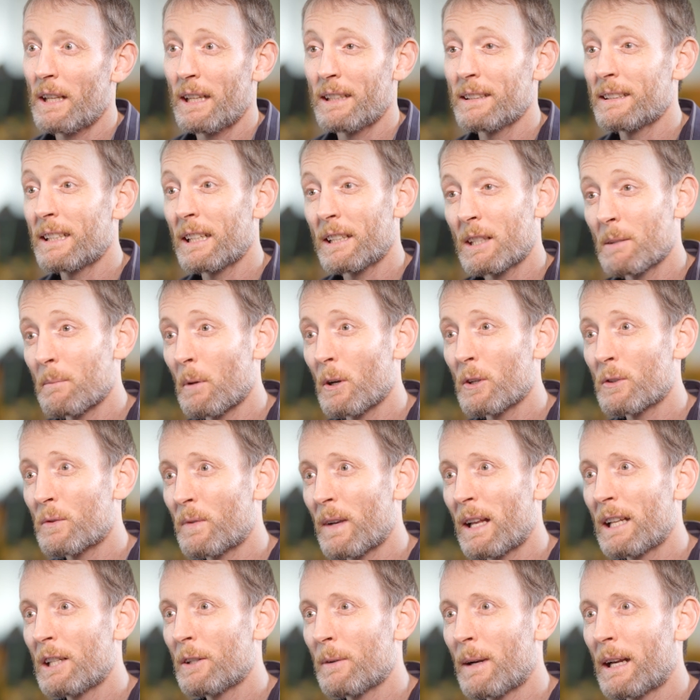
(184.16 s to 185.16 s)
can get the most
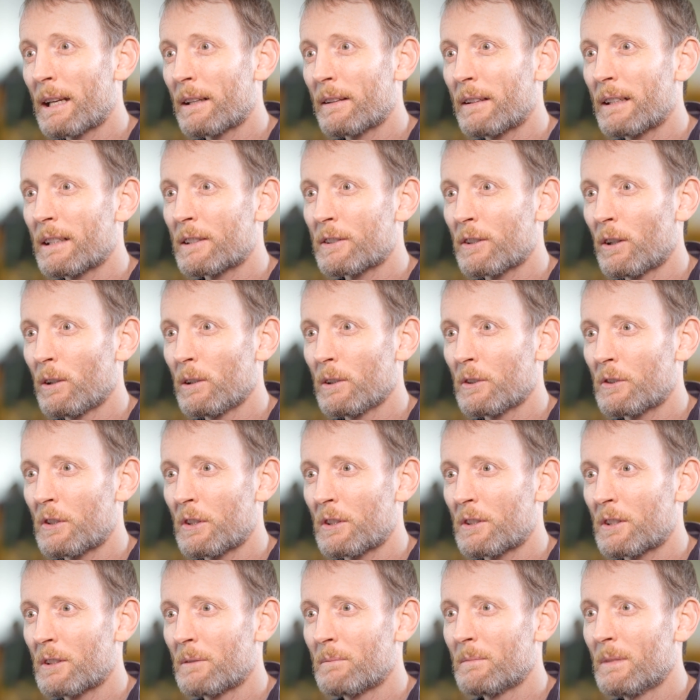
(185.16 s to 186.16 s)
value out of their solar
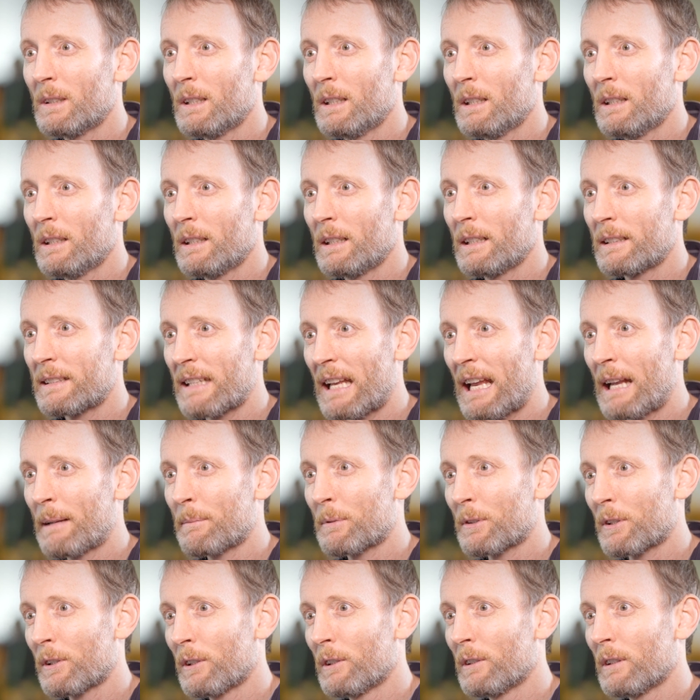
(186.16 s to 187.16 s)
system. It's
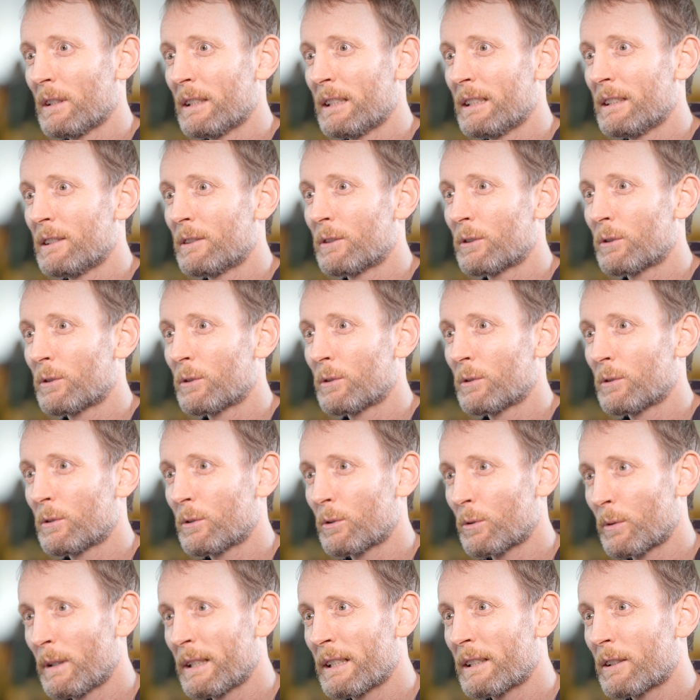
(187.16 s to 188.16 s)
absolutely
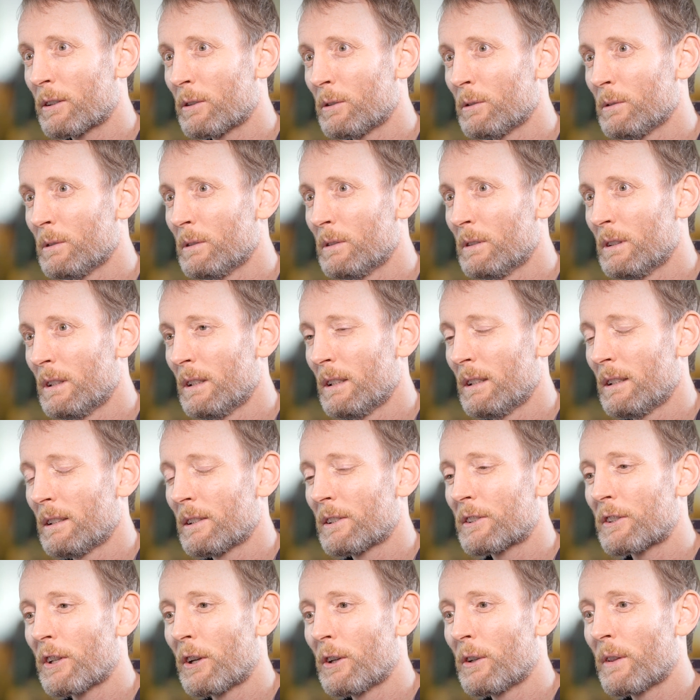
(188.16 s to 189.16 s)
critical
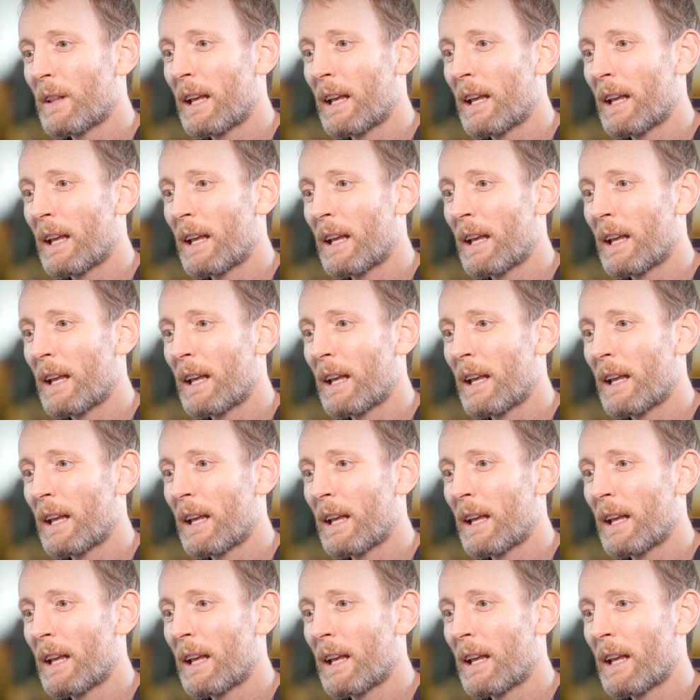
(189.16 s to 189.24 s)
so